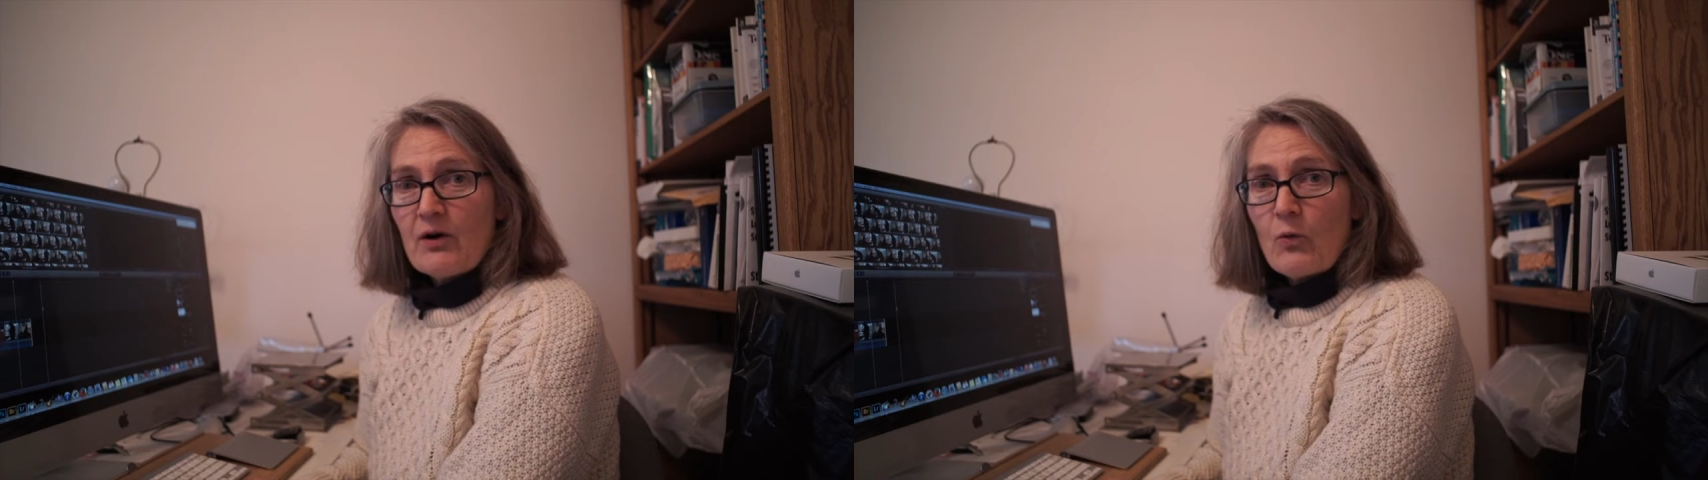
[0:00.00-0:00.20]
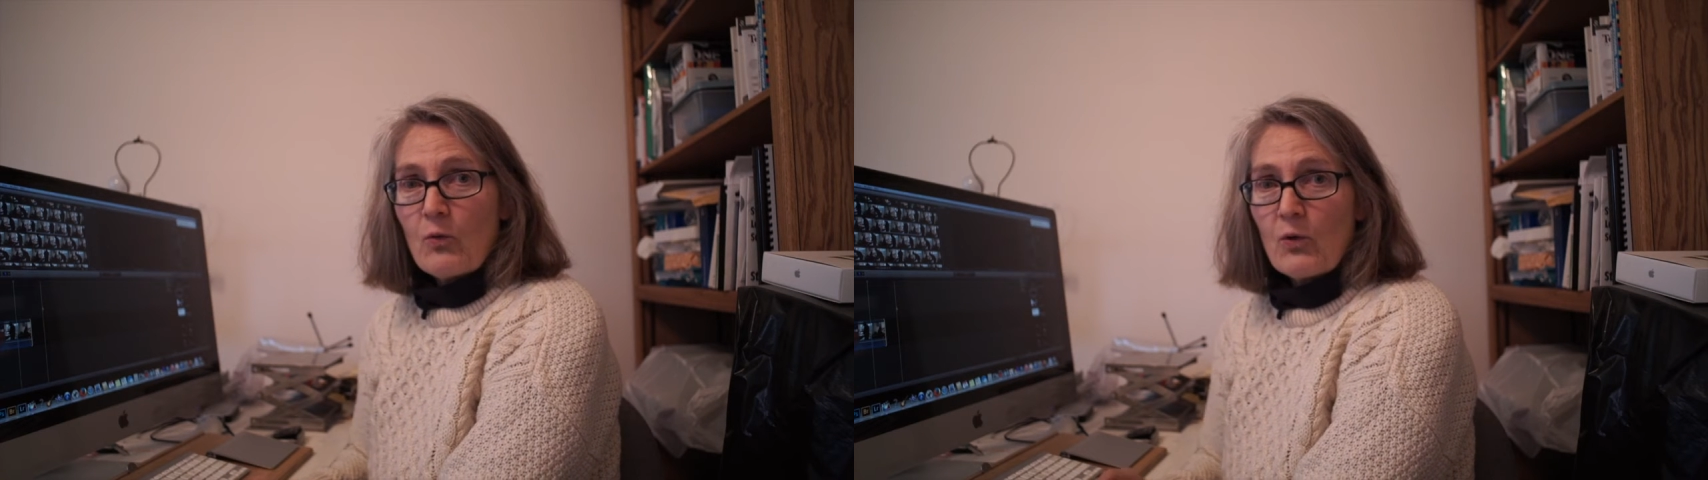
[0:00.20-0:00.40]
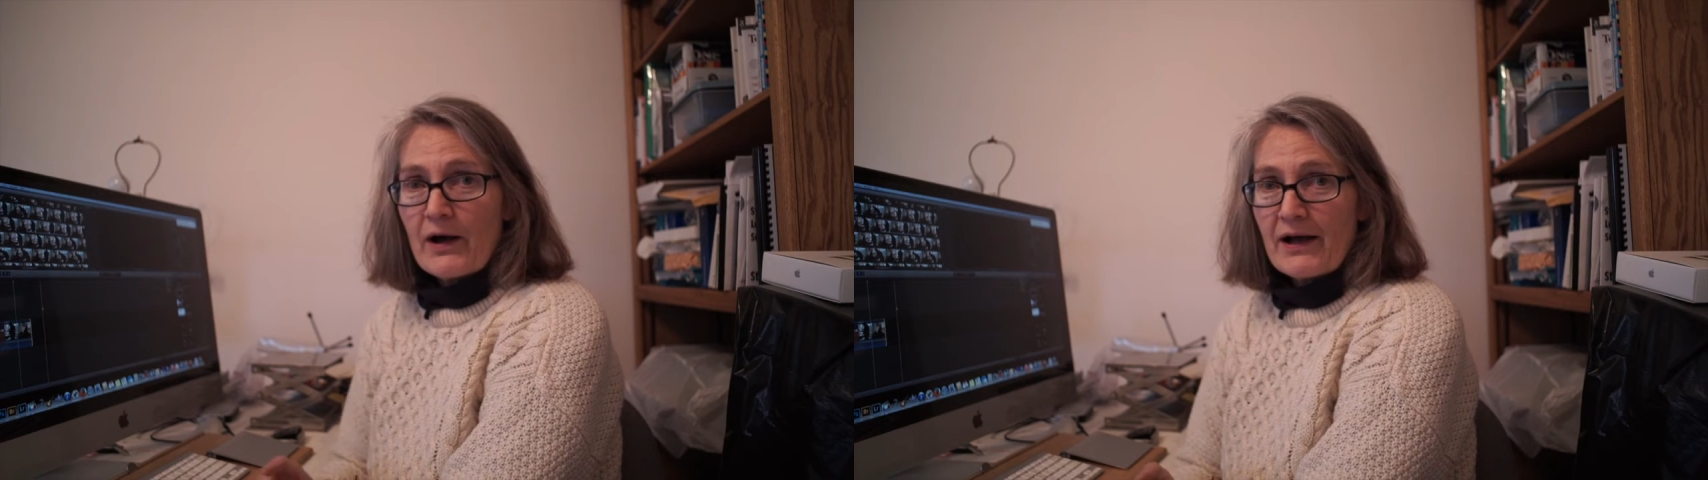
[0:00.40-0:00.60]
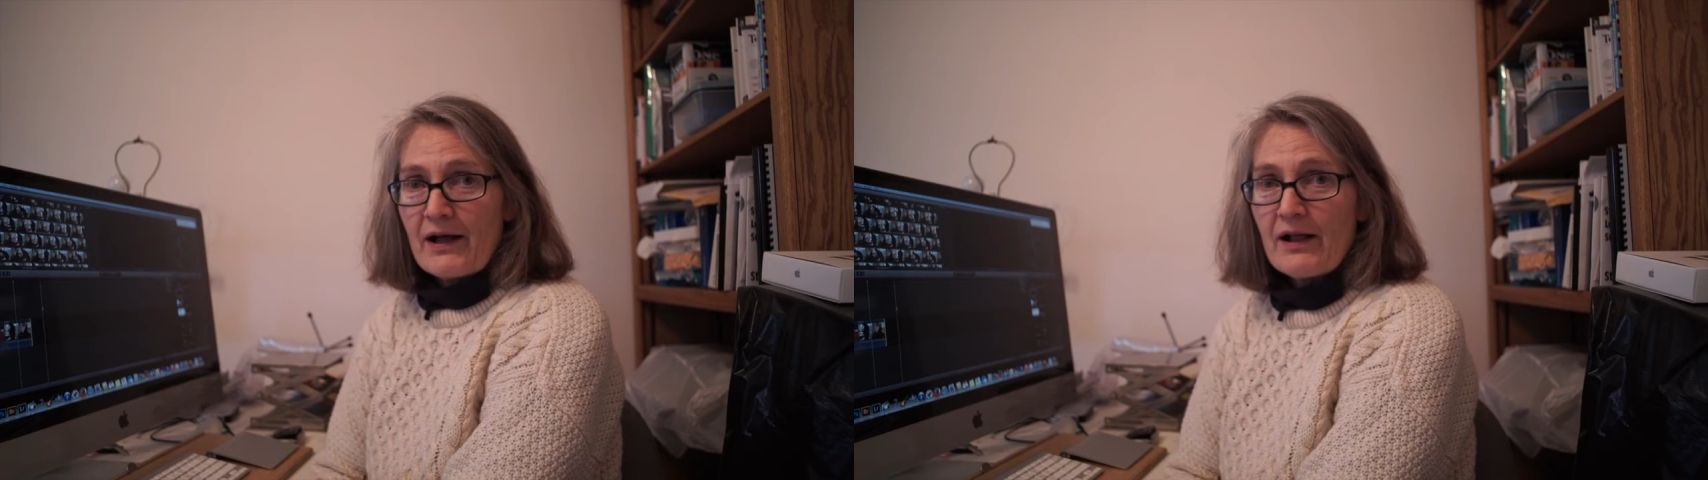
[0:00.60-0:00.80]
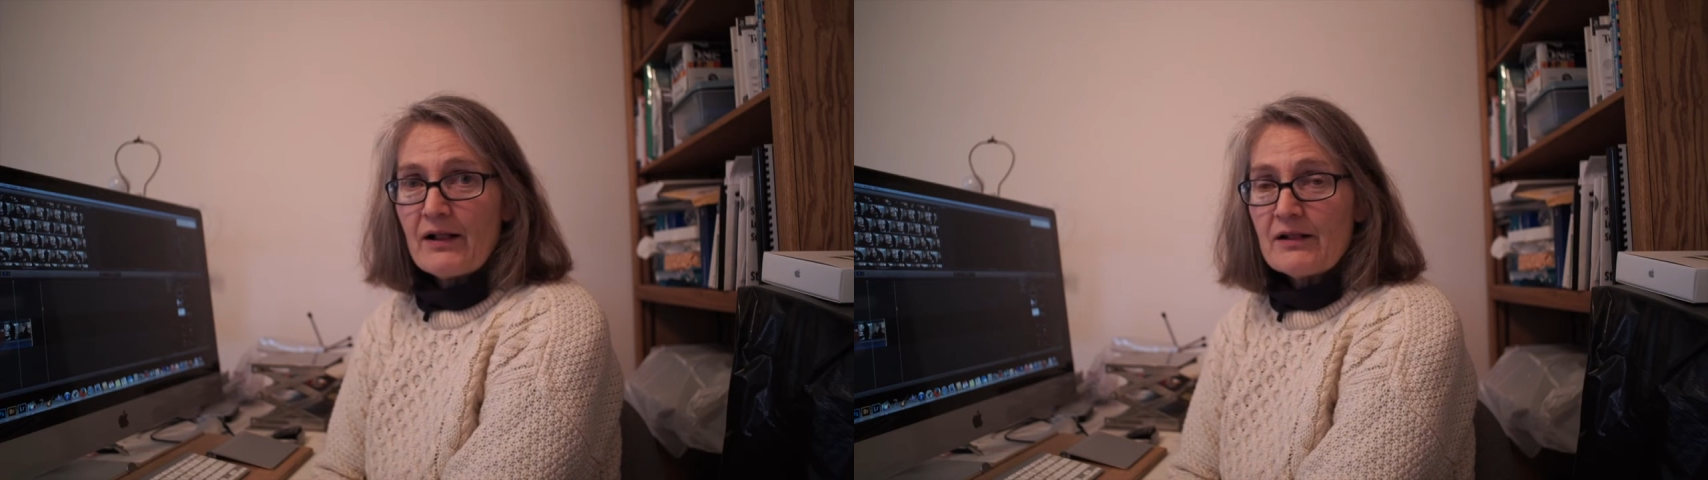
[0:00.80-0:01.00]

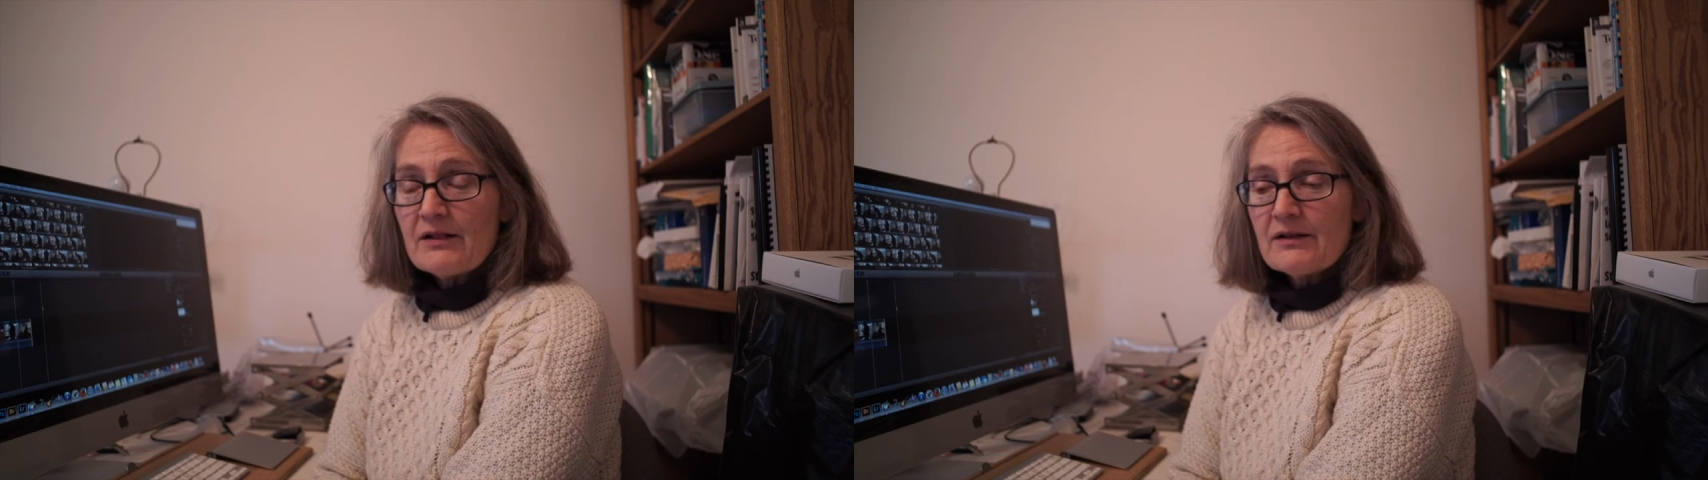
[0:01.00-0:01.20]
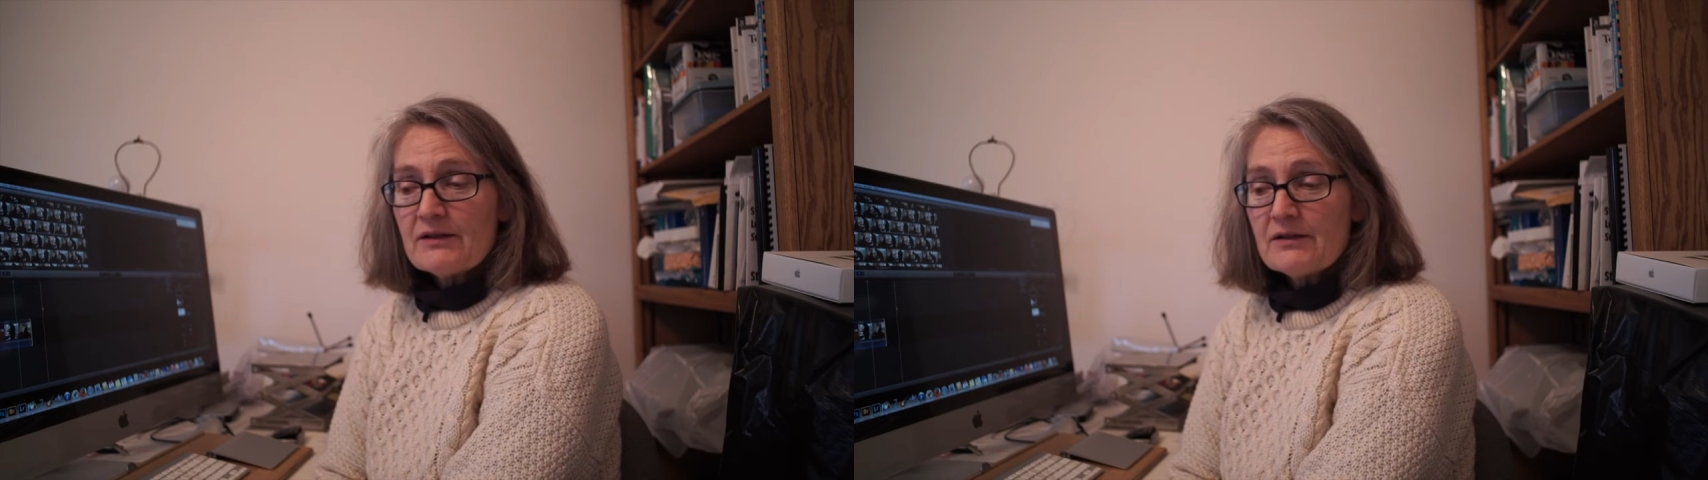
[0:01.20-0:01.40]
Well,